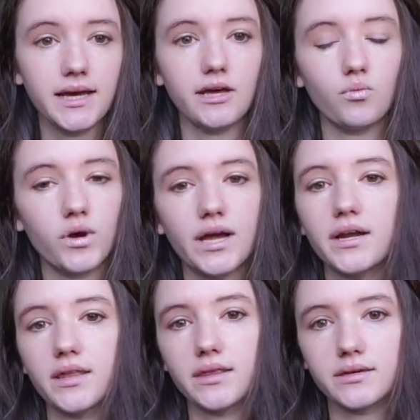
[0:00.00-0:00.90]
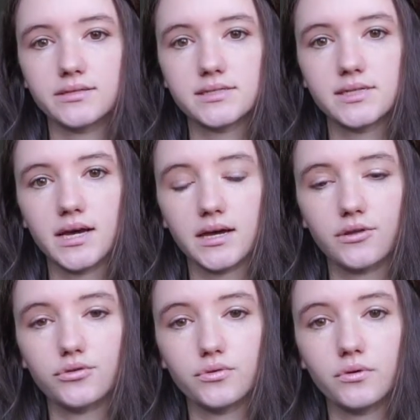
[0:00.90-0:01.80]
and what kind of things I
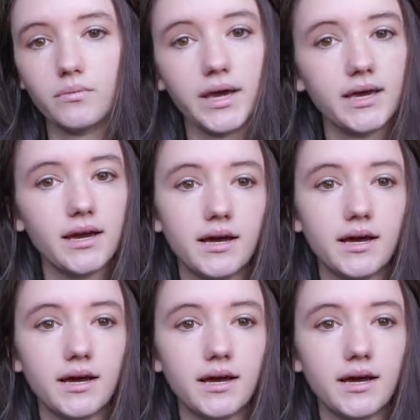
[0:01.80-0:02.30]
threw away,